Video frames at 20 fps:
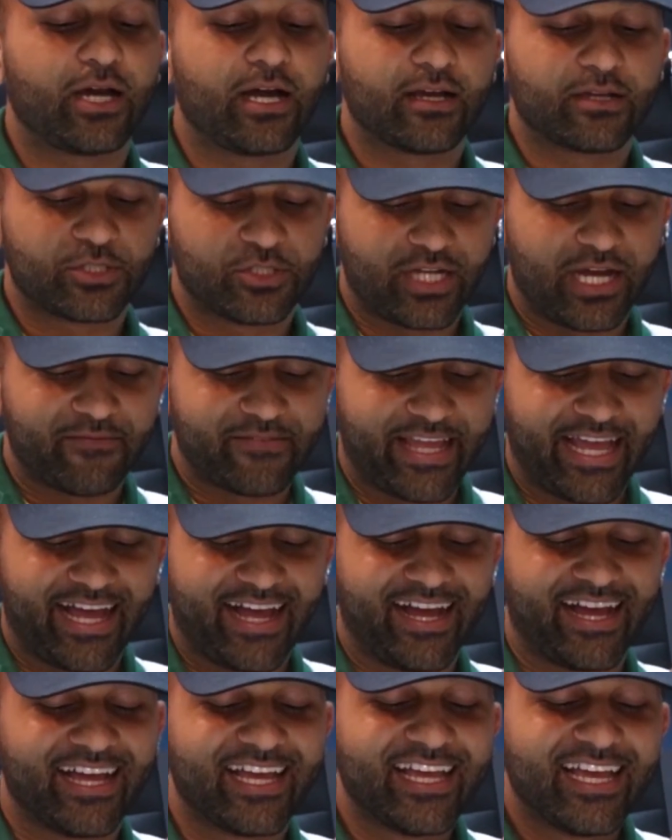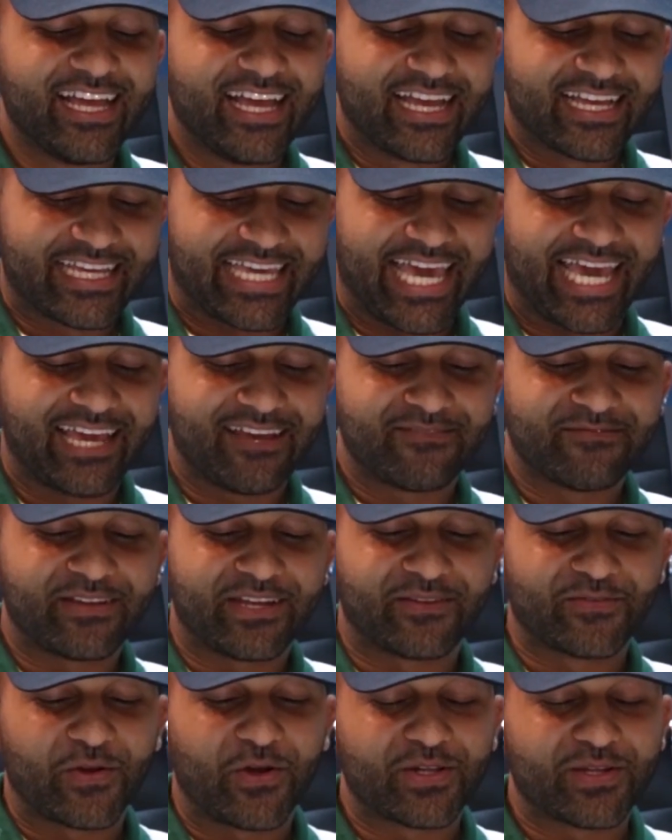I dropped out, came,
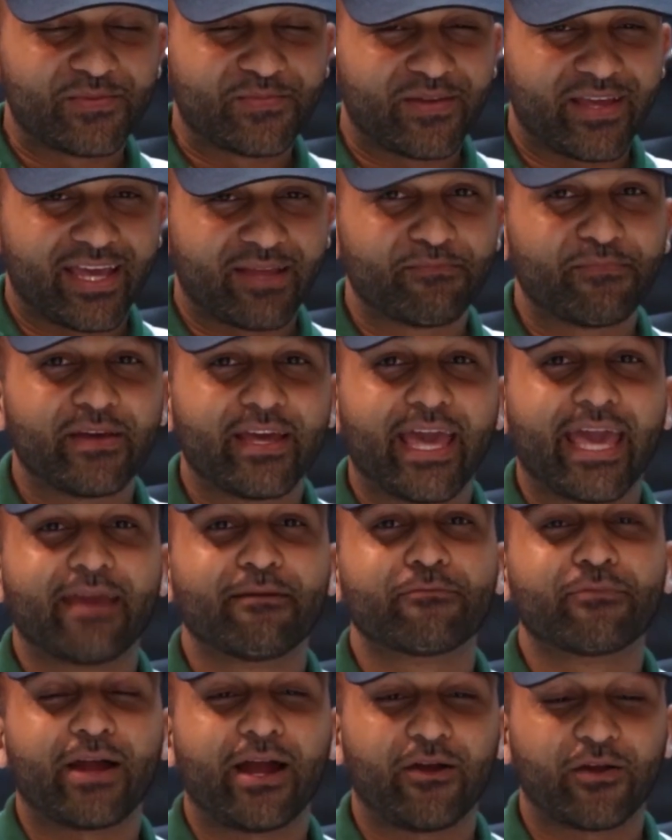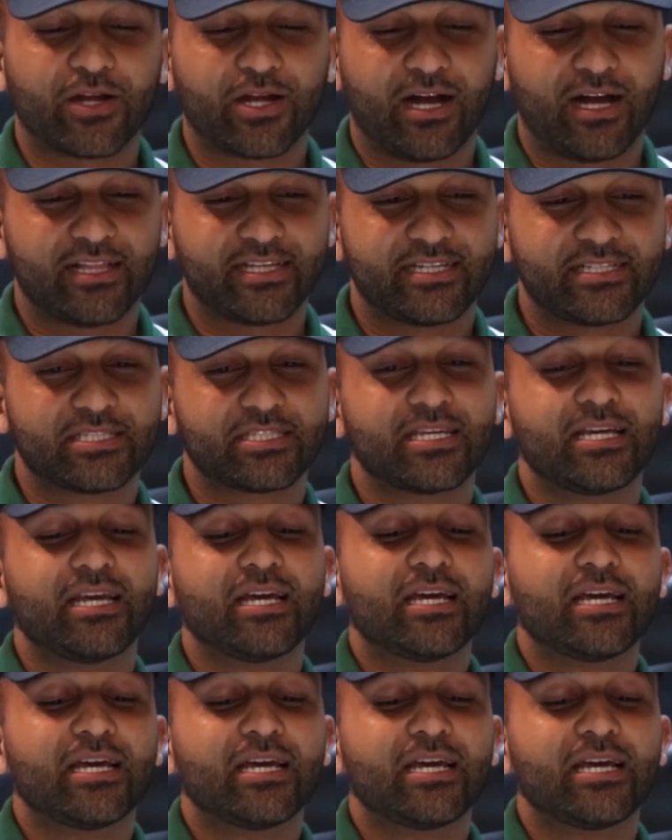enrolled in Broward College.